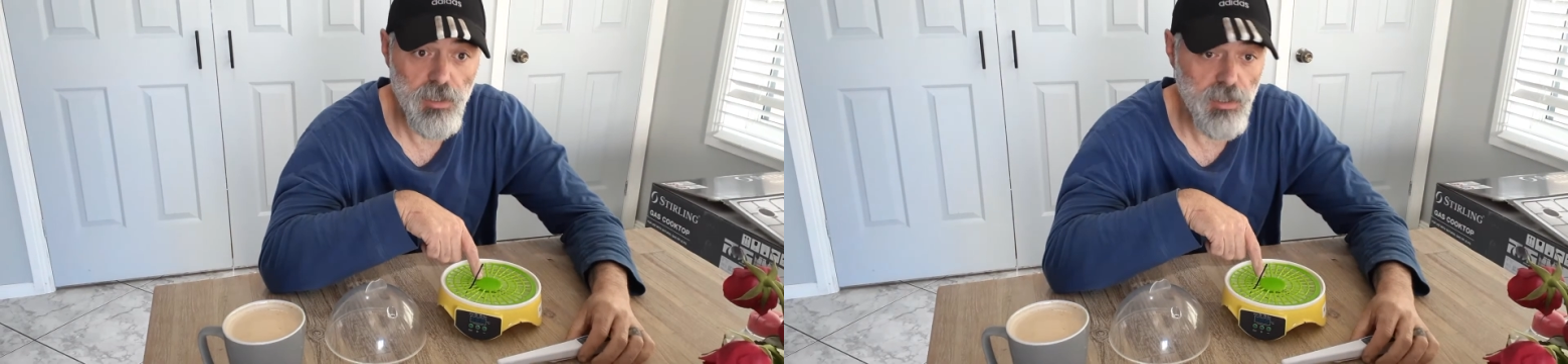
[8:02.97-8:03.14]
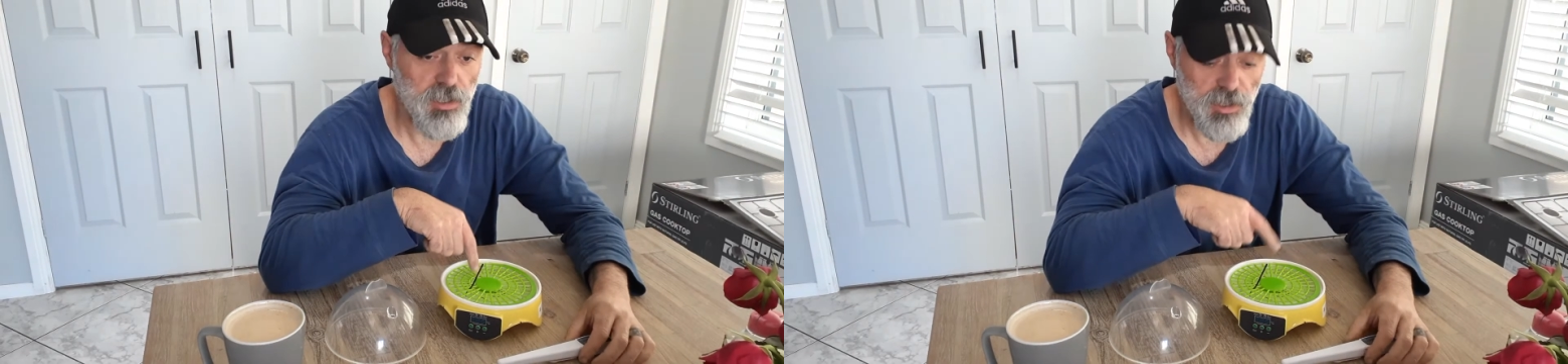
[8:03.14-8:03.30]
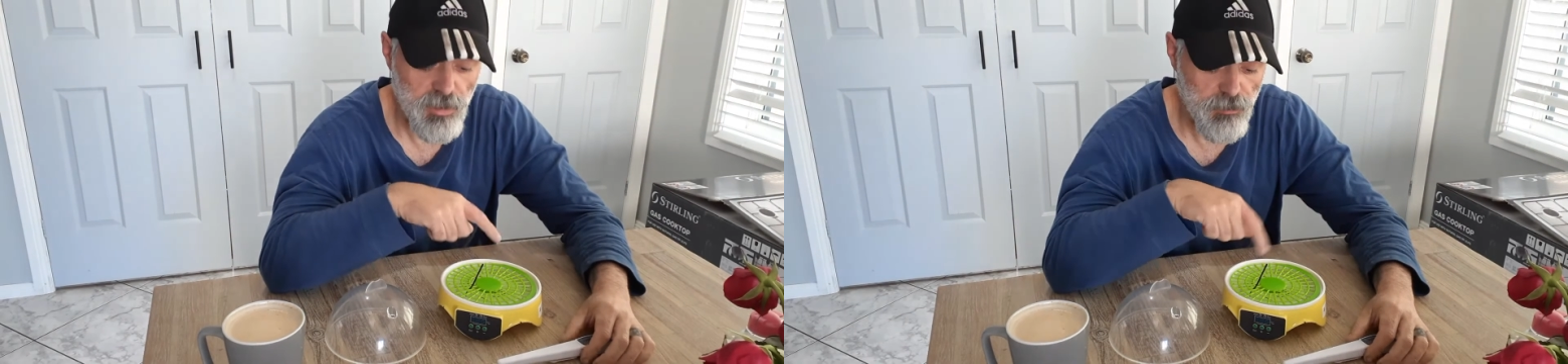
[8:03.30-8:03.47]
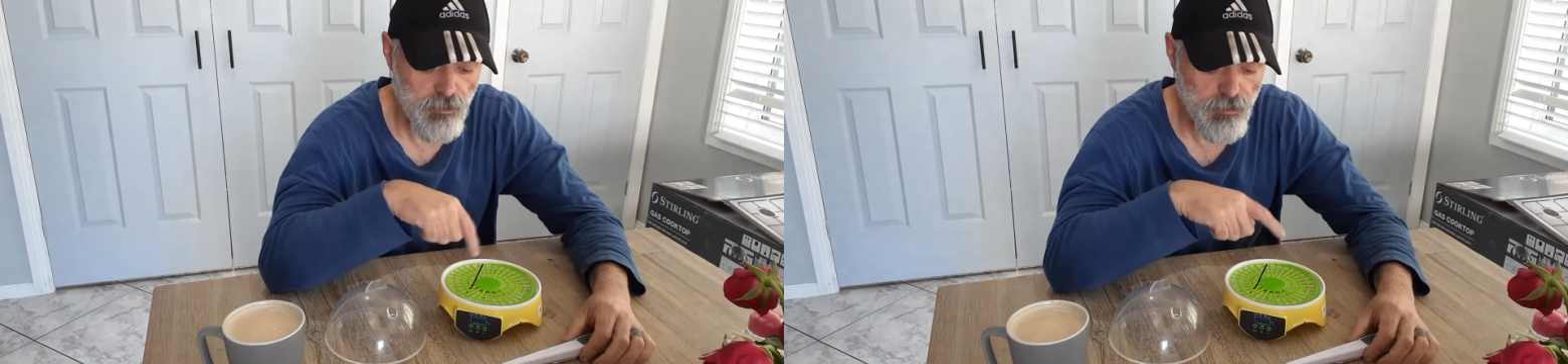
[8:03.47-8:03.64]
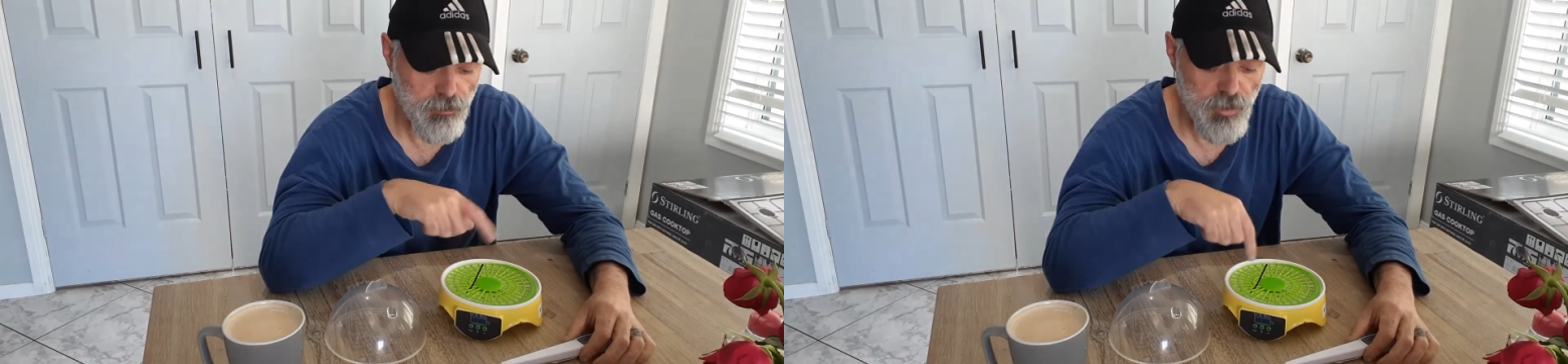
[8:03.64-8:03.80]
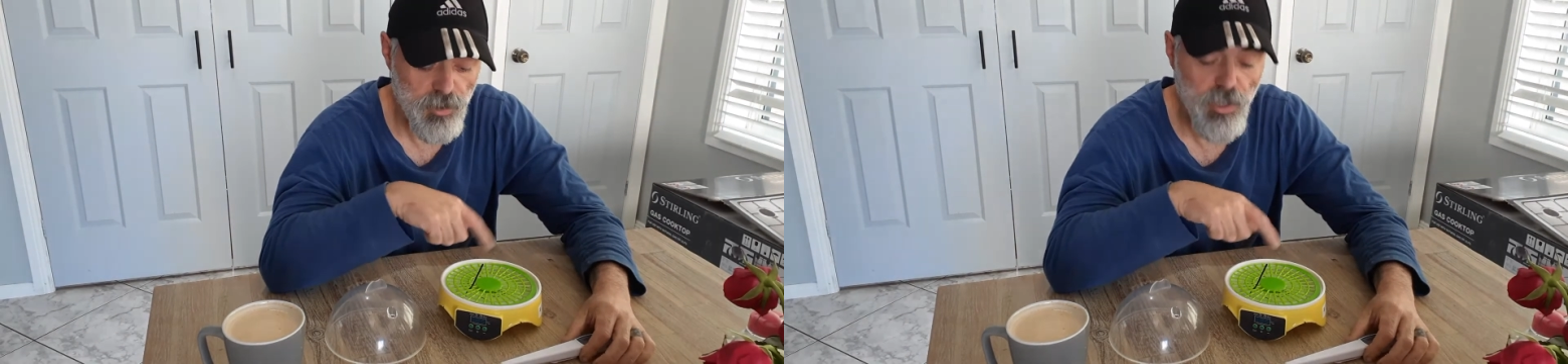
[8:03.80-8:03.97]
It's just
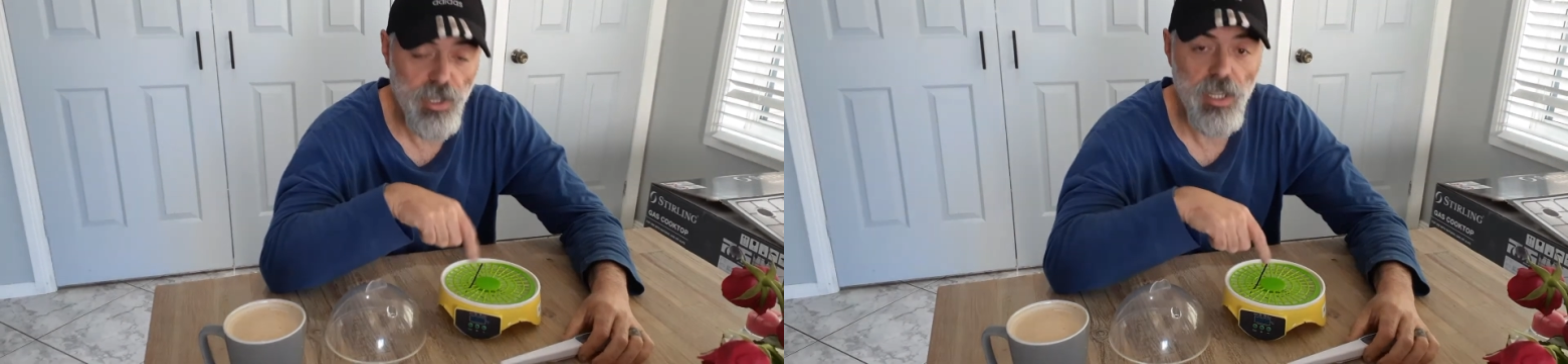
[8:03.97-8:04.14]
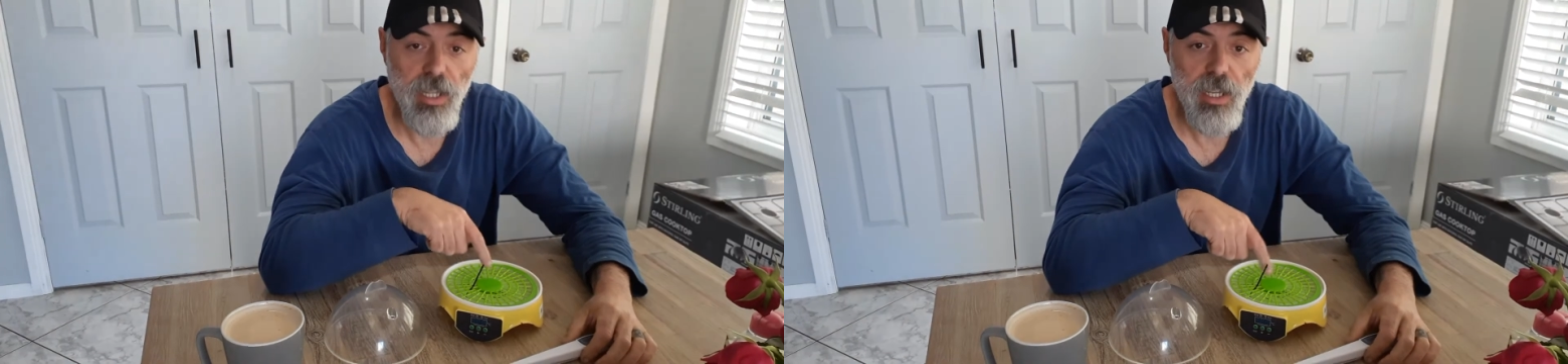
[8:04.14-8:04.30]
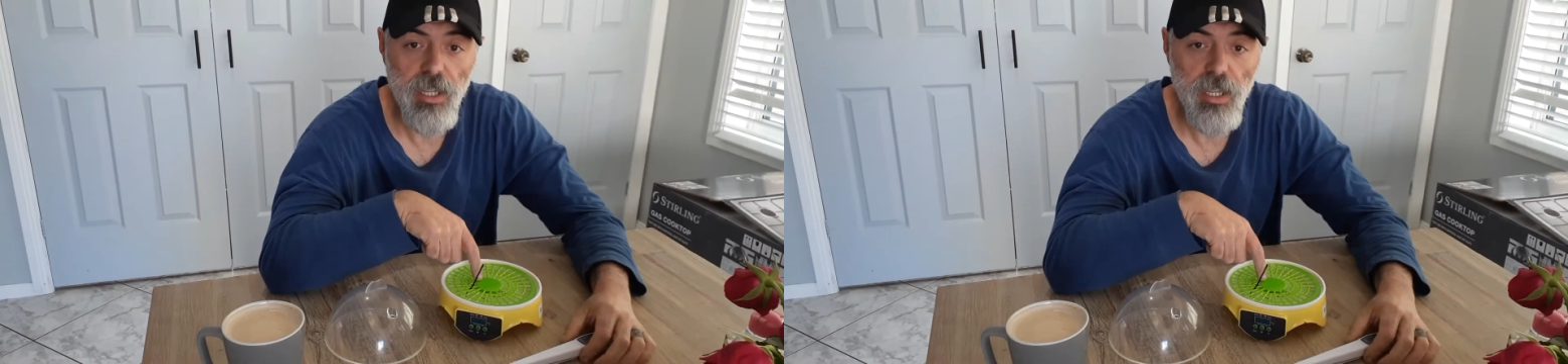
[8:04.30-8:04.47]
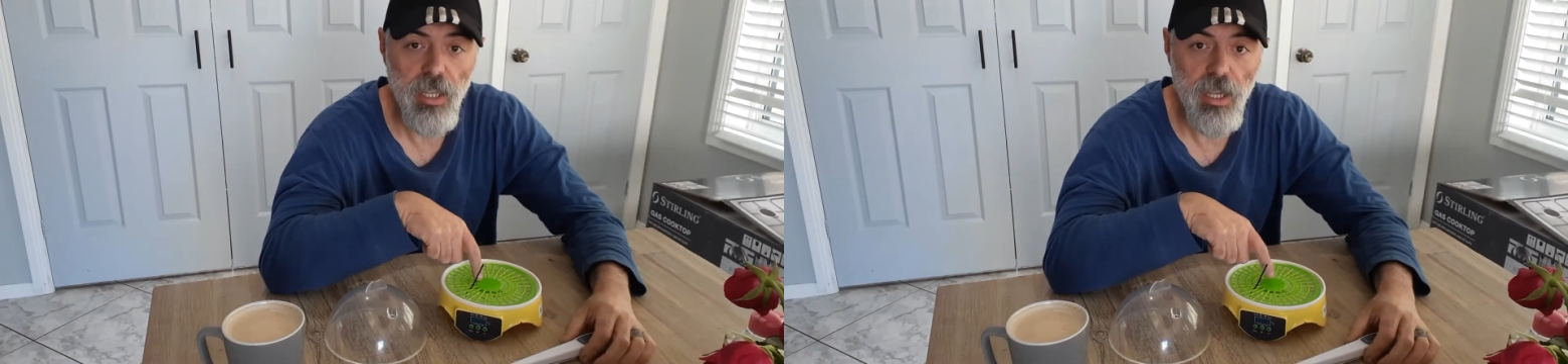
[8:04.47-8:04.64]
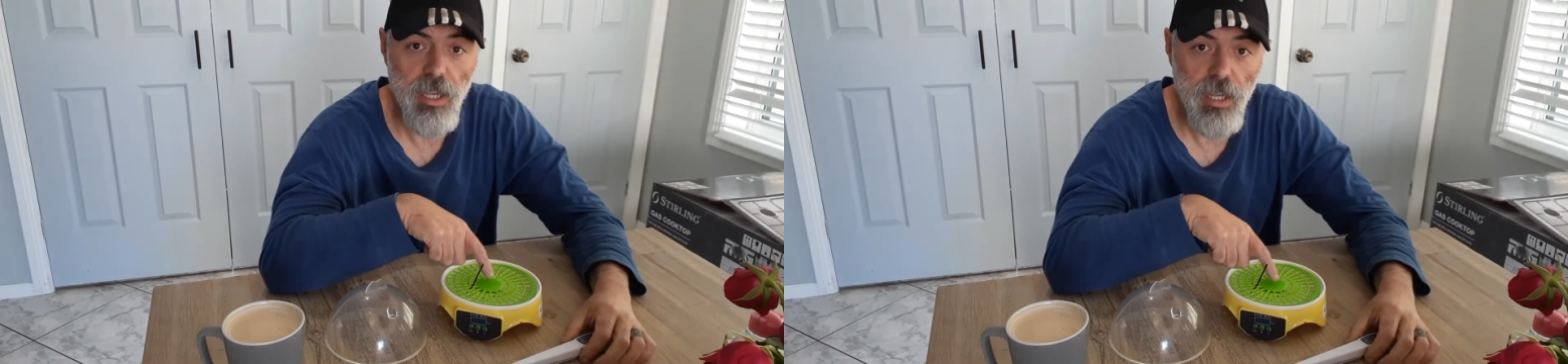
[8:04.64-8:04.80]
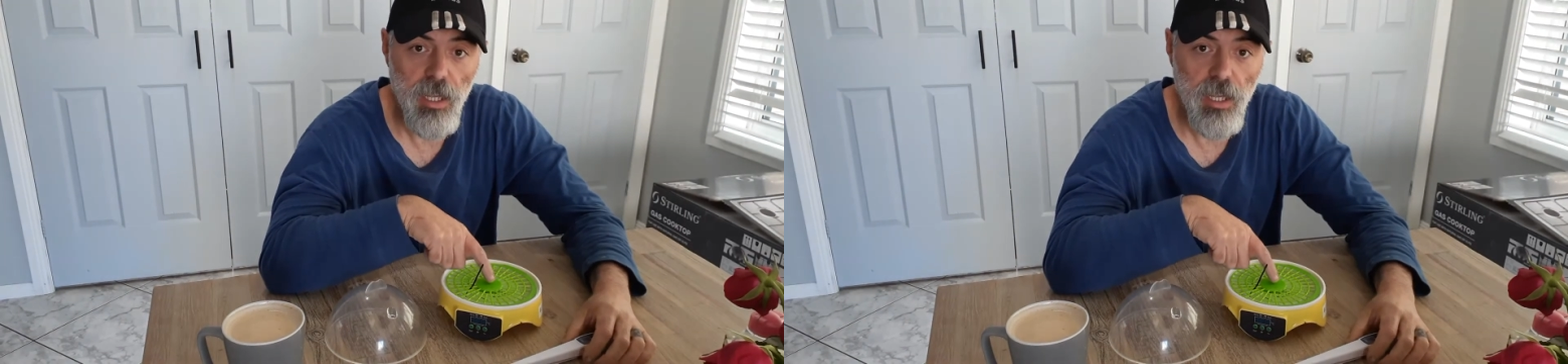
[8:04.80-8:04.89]
circulating the air.